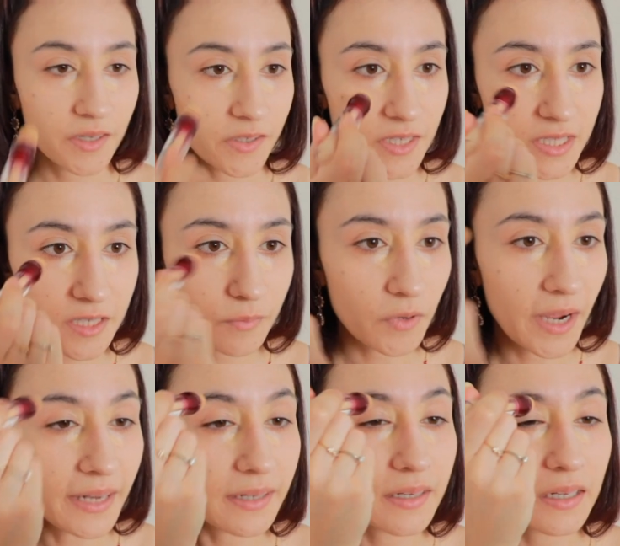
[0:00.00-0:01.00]
Just to
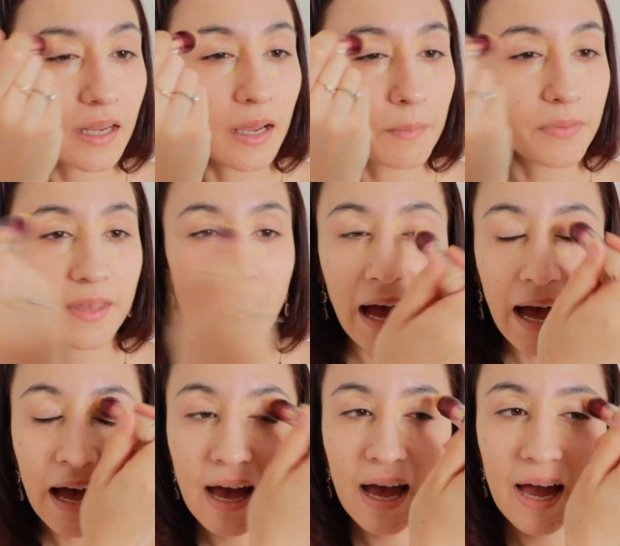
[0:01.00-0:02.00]
brighten up the
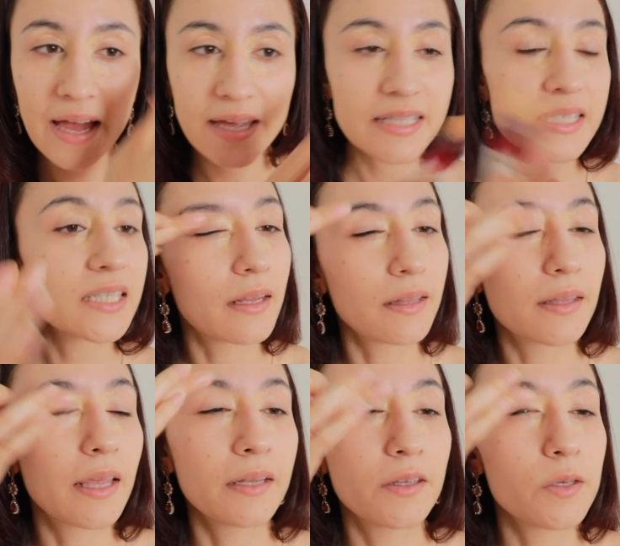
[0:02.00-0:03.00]
eyes, and
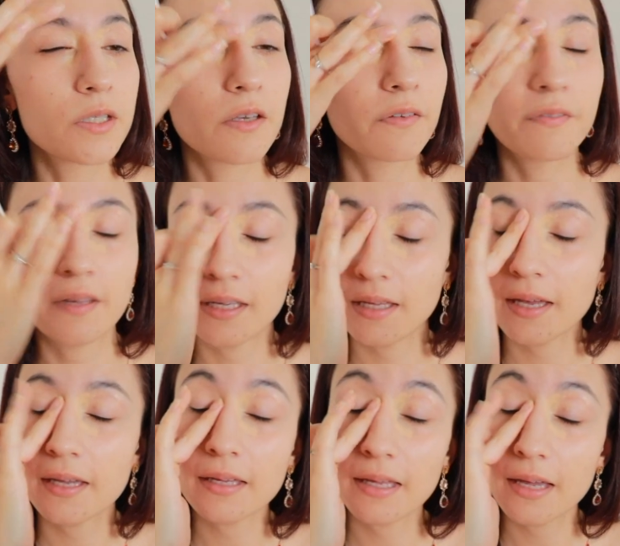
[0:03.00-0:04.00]
then use your finger
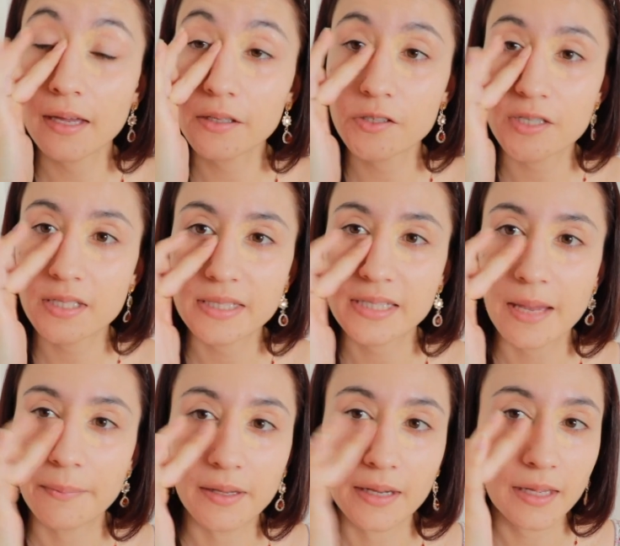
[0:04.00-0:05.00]
again, just
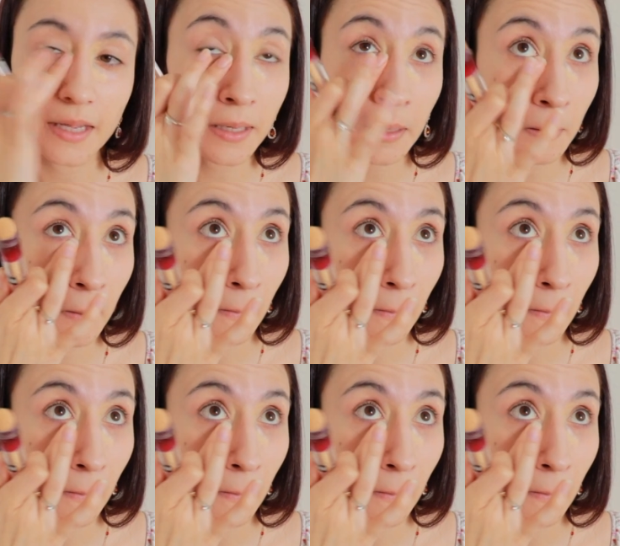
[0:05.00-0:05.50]
dab it in.